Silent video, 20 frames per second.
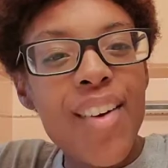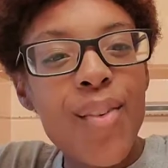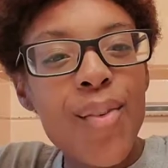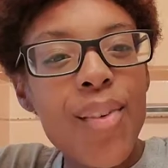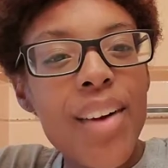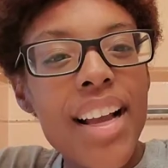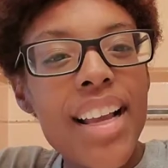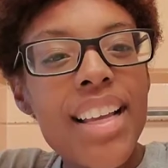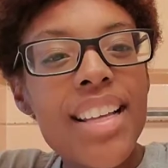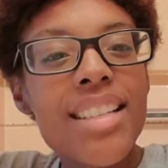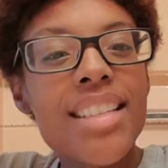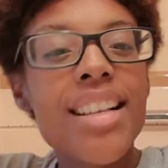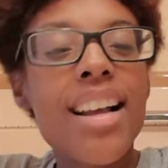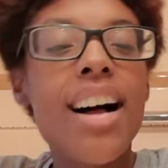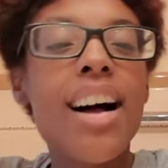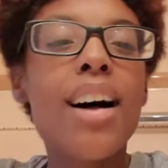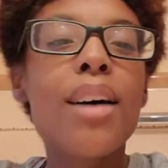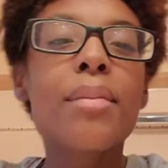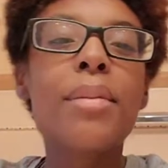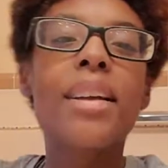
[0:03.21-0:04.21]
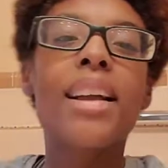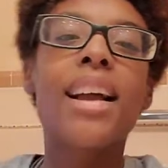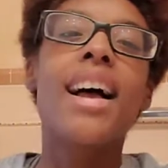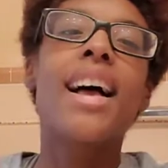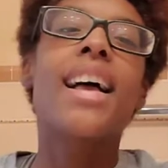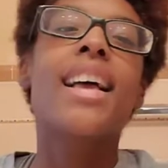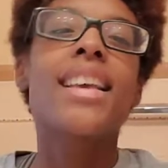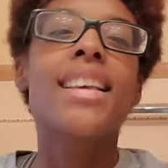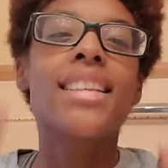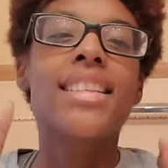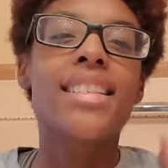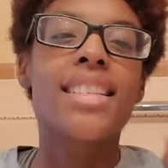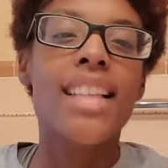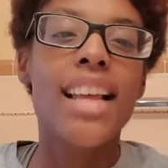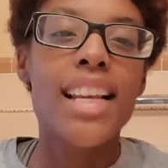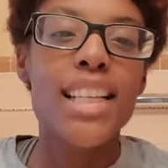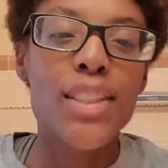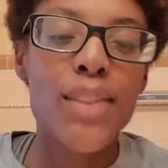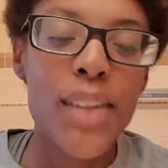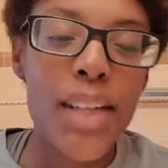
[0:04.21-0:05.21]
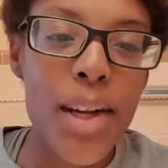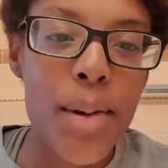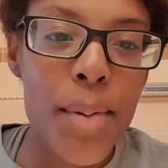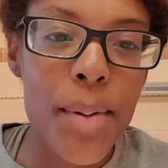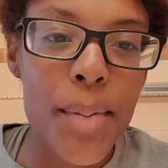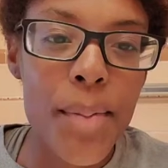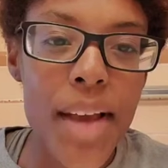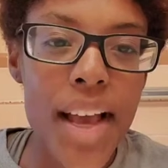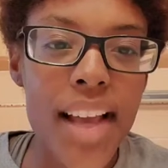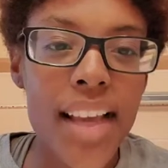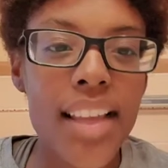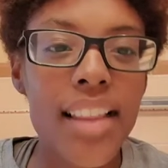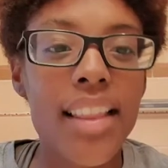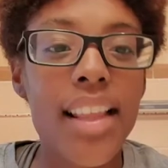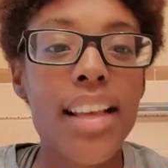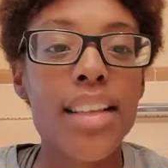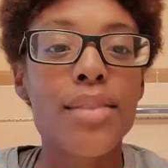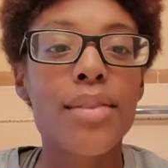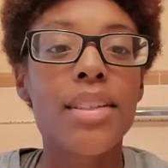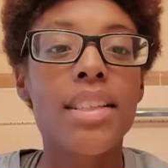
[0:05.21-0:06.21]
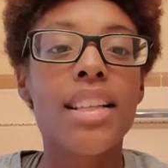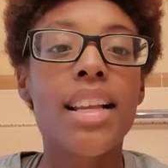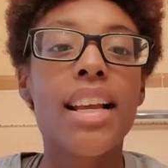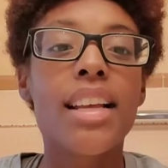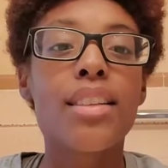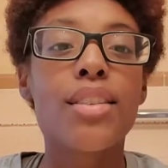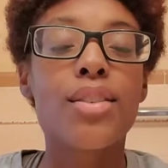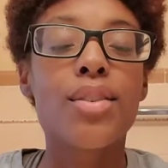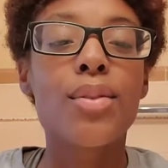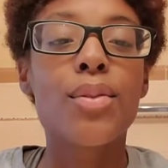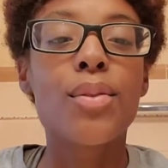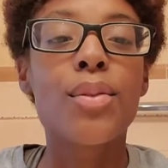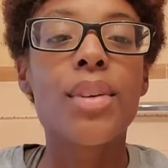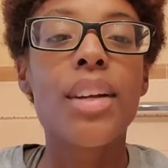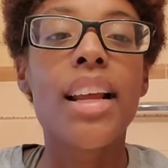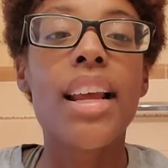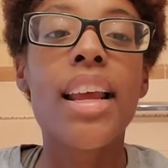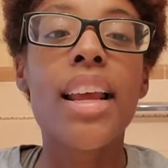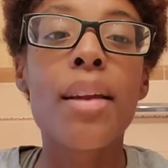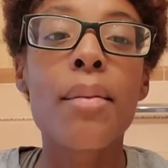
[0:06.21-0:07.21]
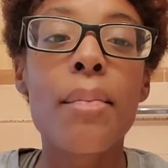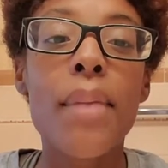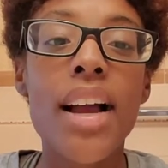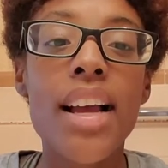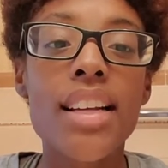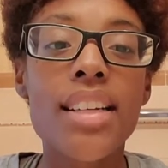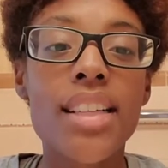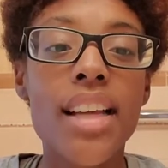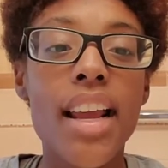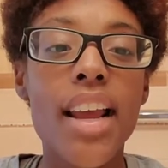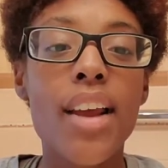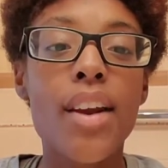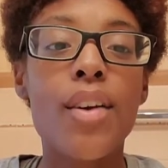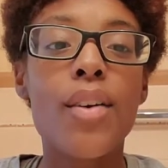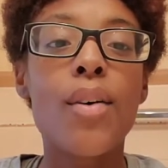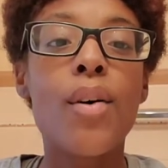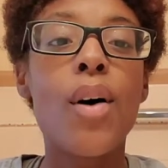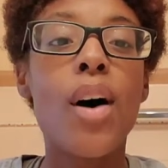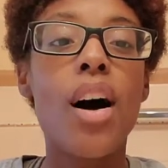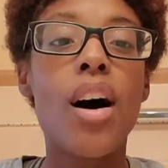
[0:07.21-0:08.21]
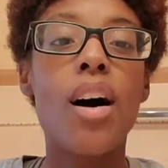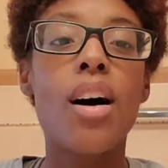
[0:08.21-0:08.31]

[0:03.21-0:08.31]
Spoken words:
What is up, guys? Thanks for coming back and thanks for staying tuned in my channel.